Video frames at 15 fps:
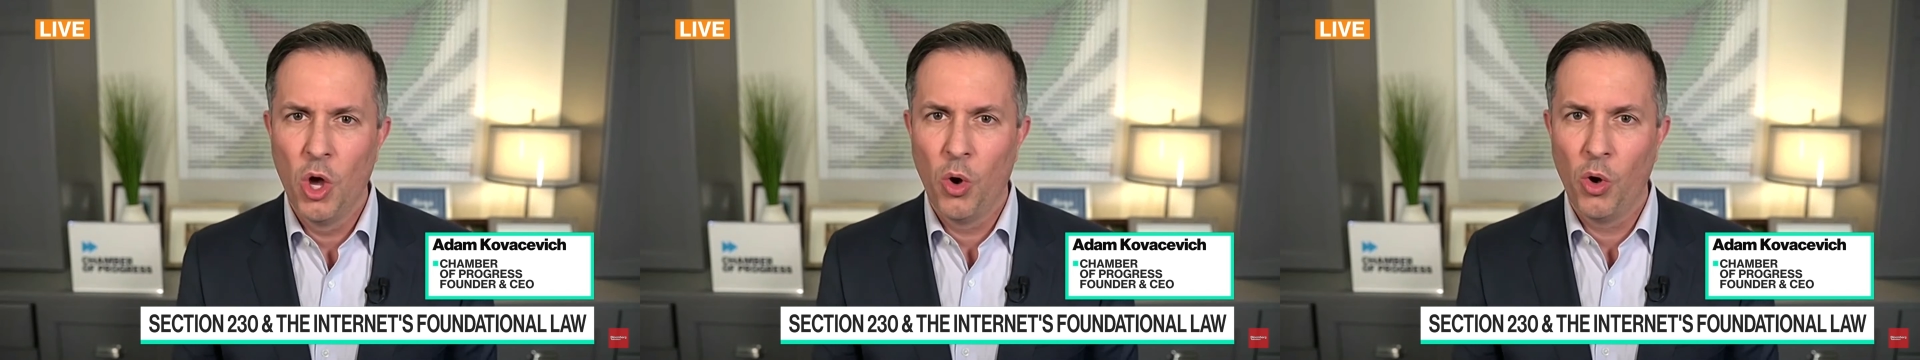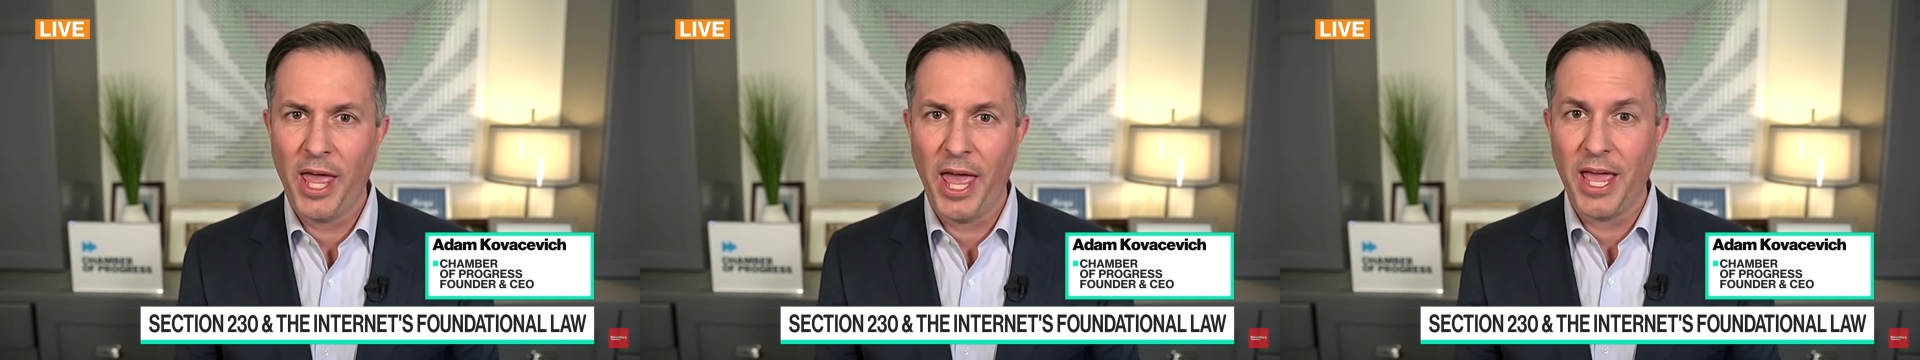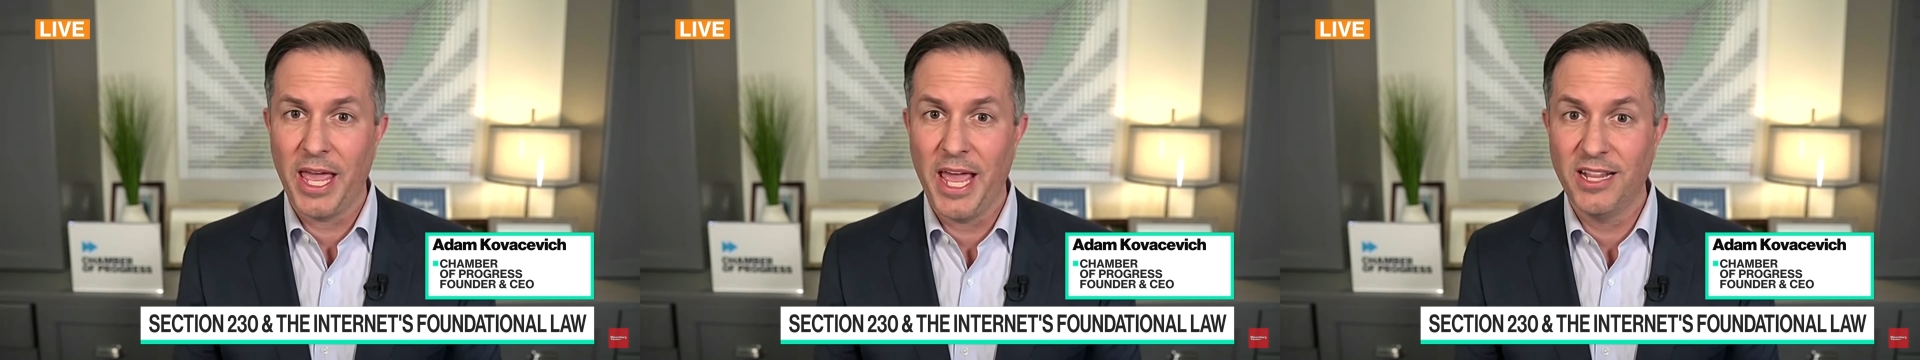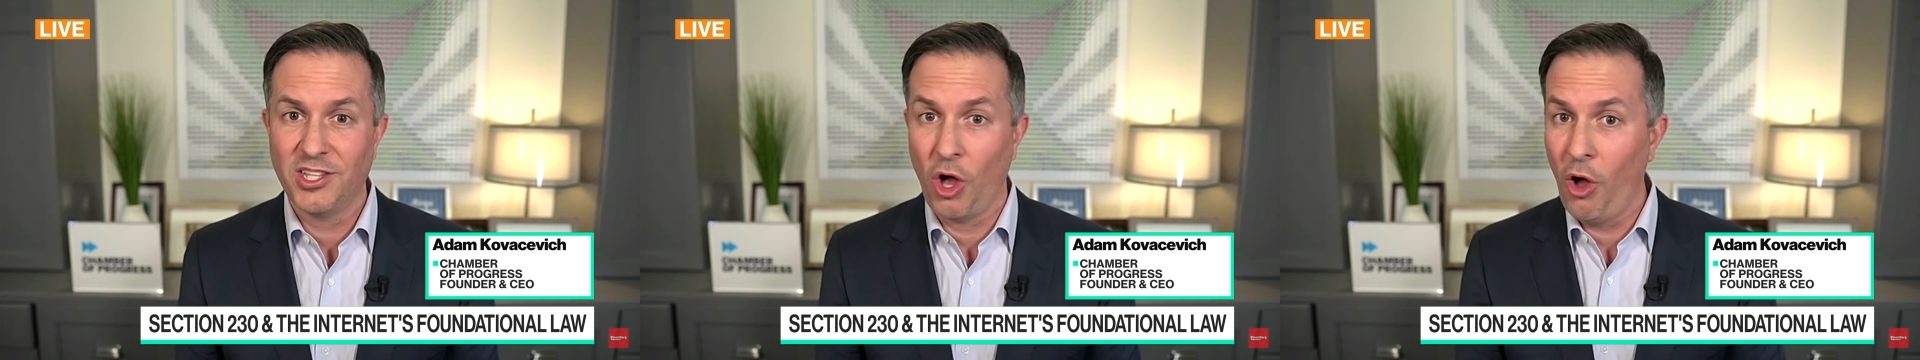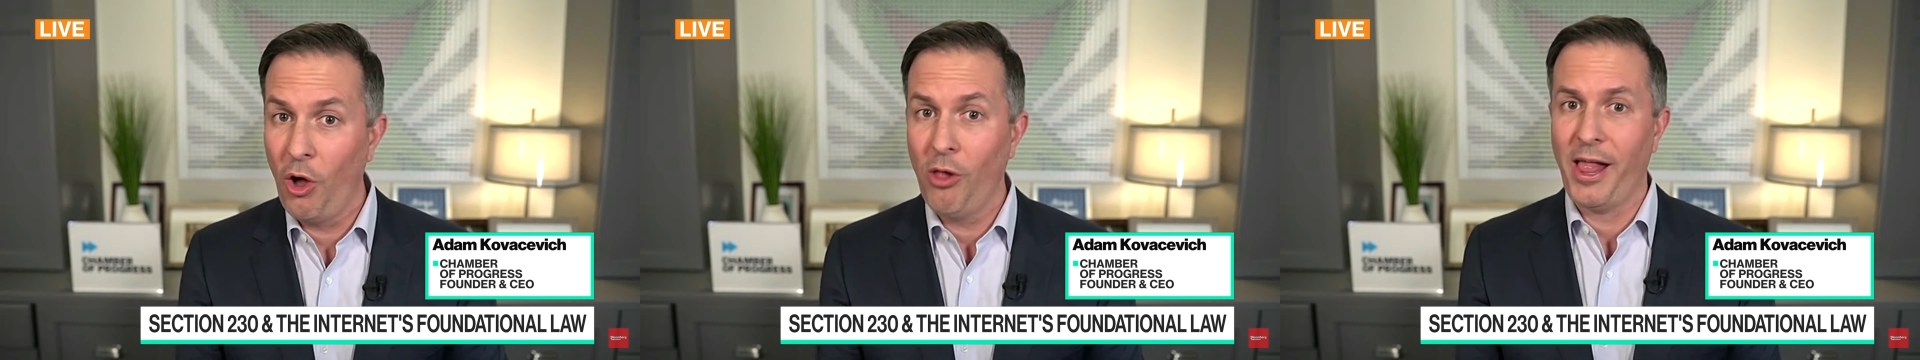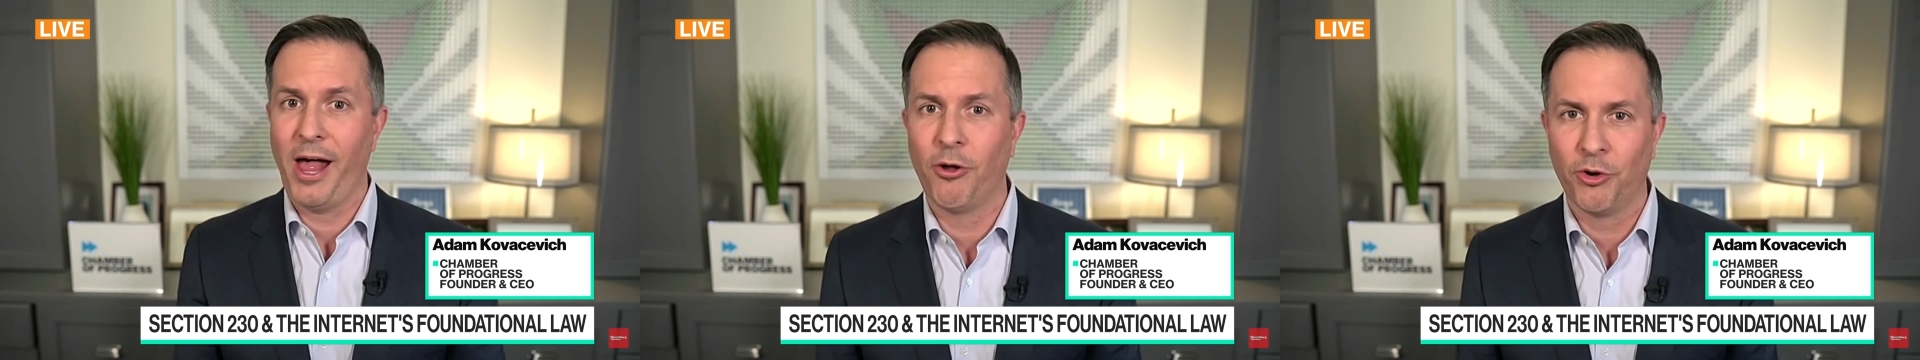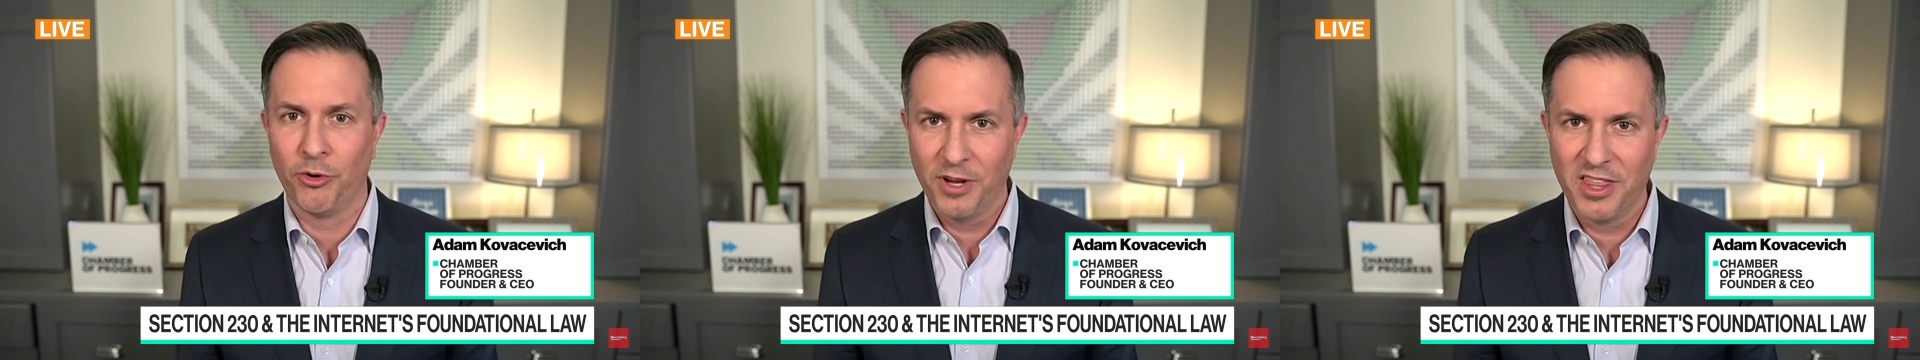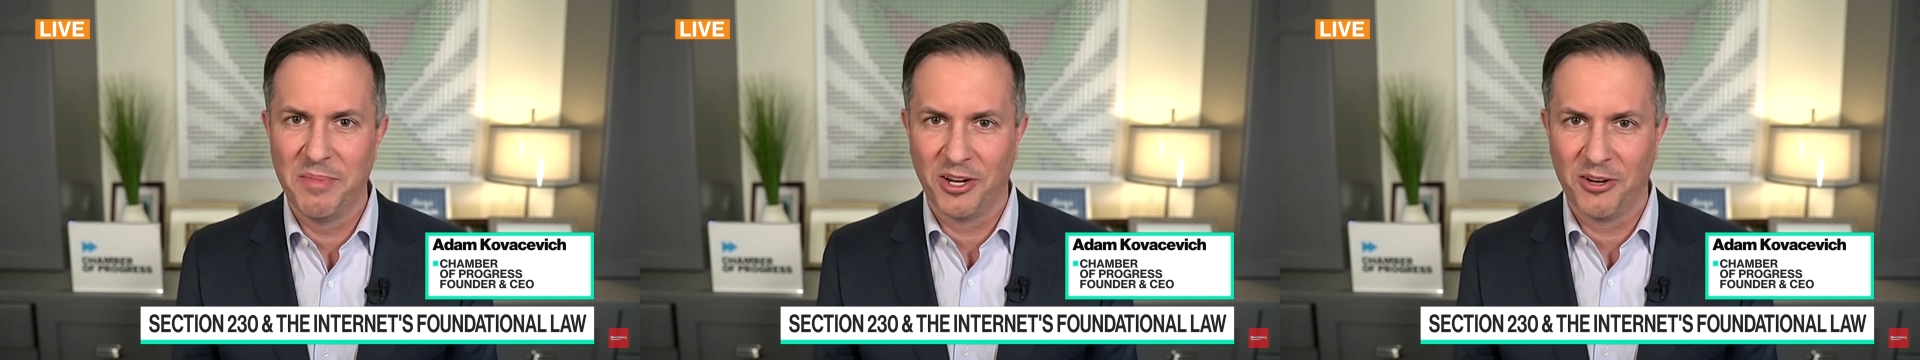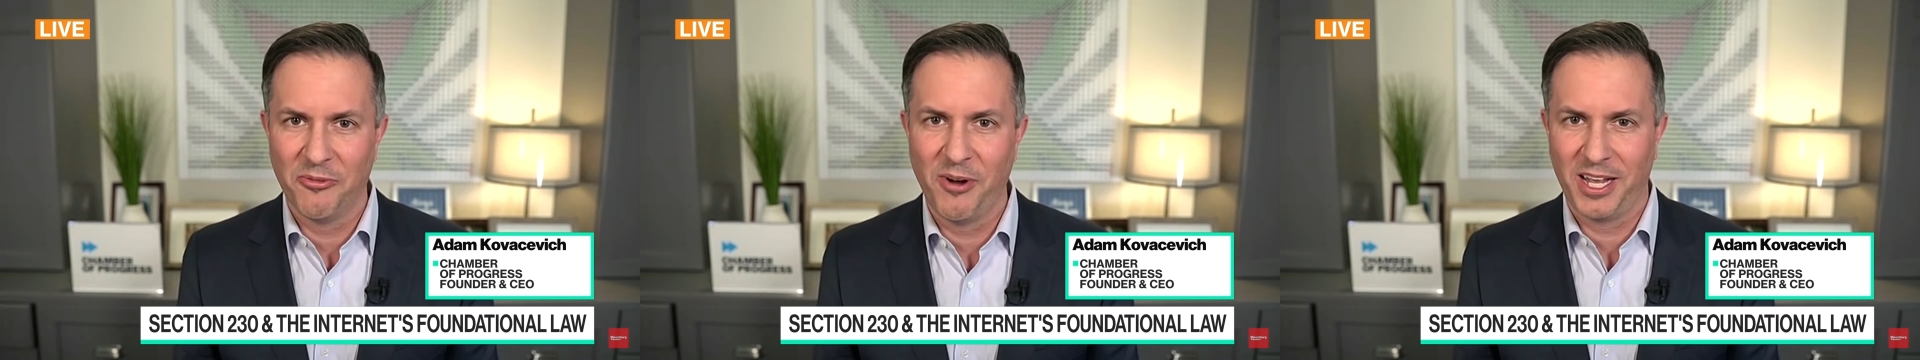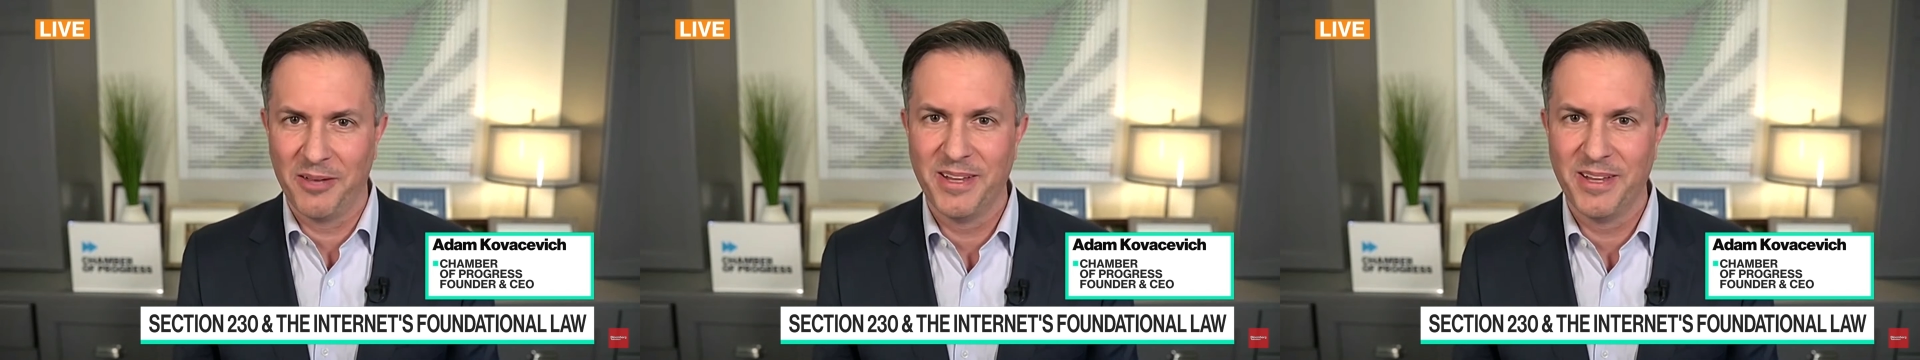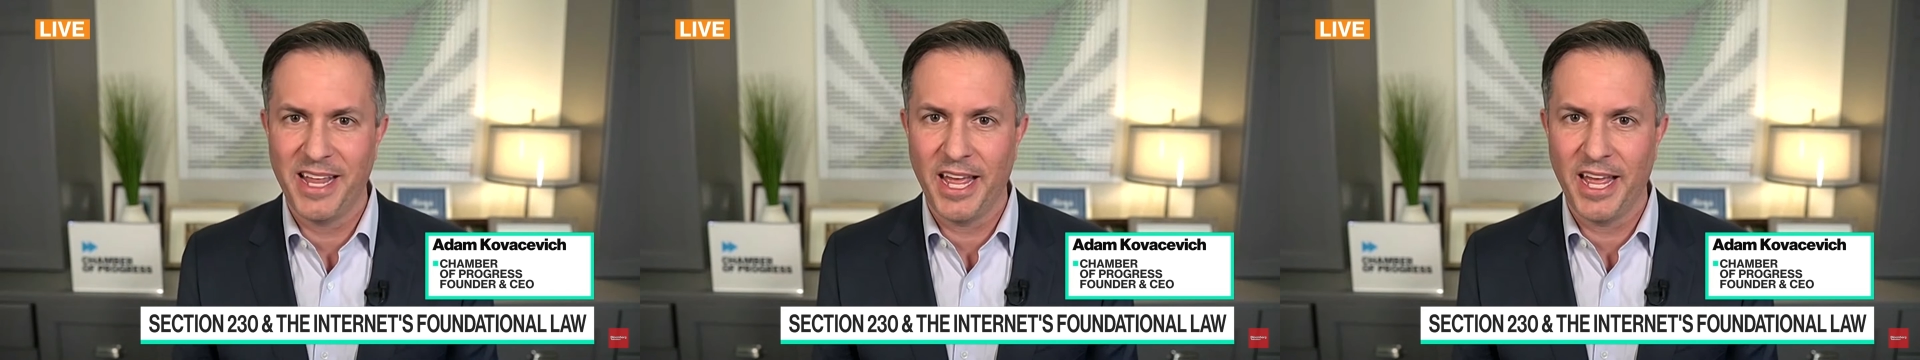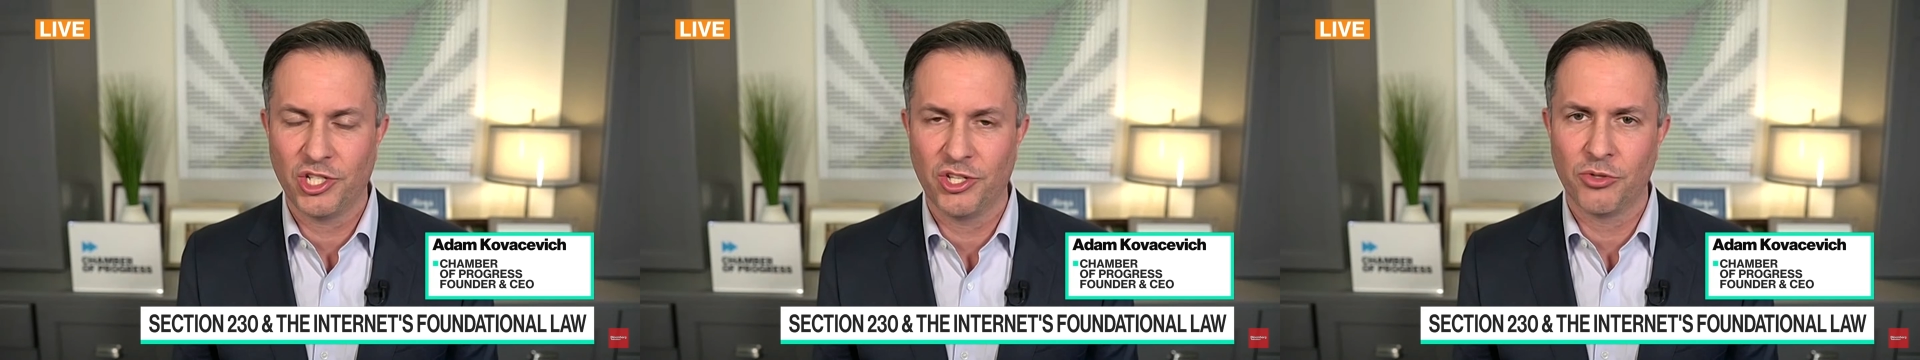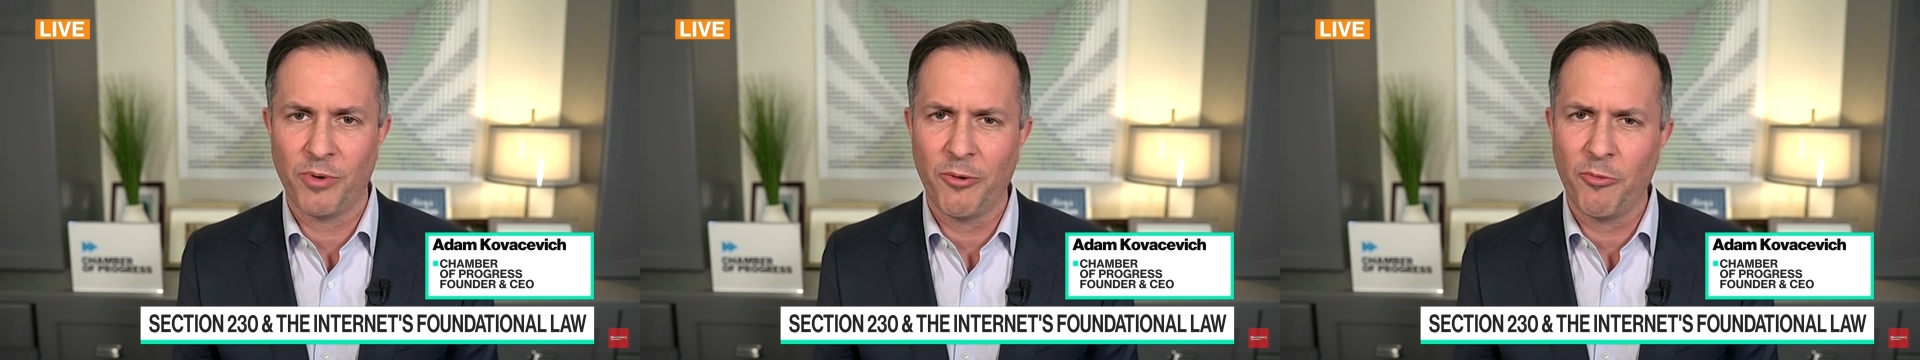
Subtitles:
okay, it's all algorithmic recommendations, right?